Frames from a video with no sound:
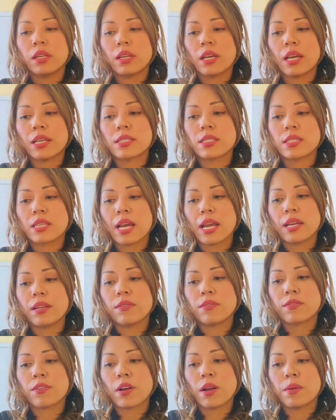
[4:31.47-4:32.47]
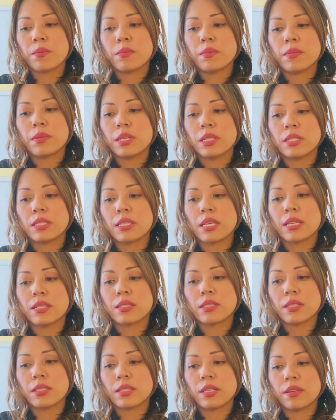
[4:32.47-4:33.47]
aside from
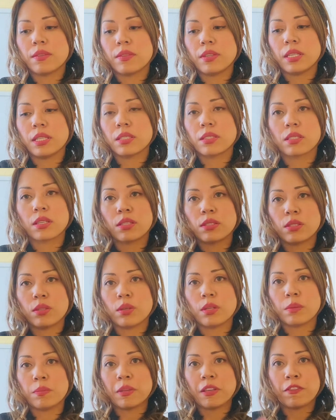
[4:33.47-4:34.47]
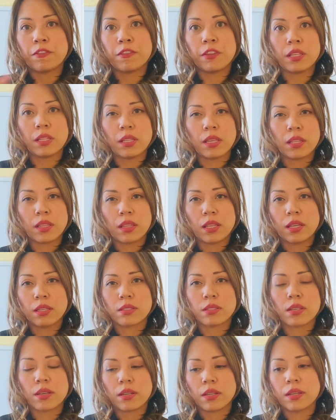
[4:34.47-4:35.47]
sensitivities, because you could be feeling
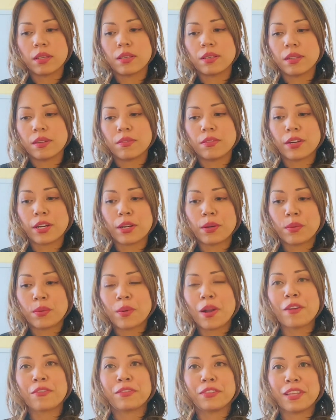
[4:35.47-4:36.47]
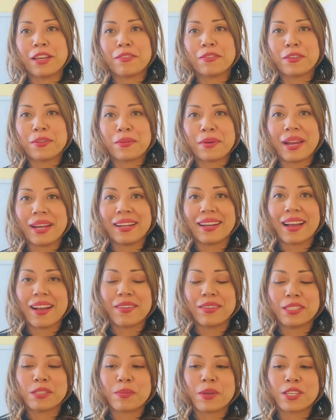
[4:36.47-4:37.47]
things on a, a very rough level right now,
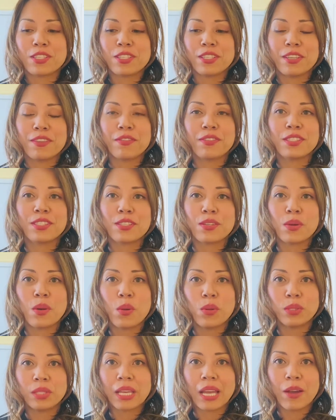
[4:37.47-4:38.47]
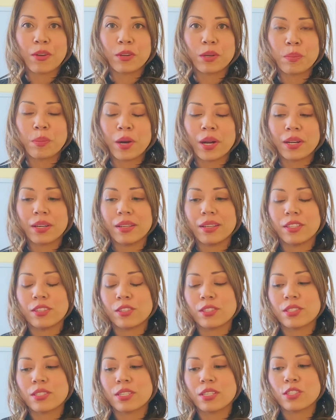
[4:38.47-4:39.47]
especially if it's an old counterpart in
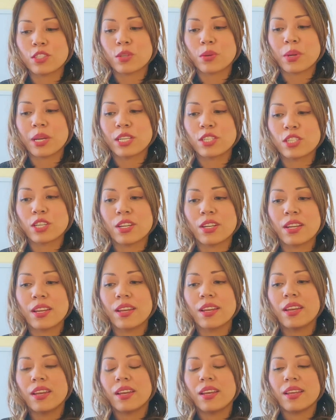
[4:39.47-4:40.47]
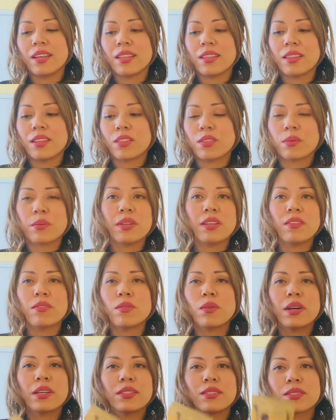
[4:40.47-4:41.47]
your situation the Three of
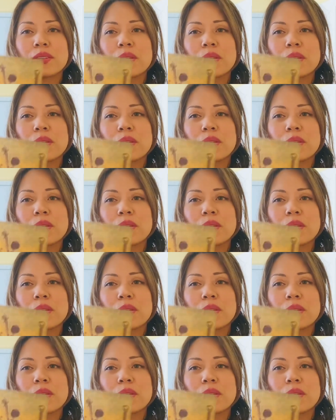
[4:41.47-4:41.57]
Wands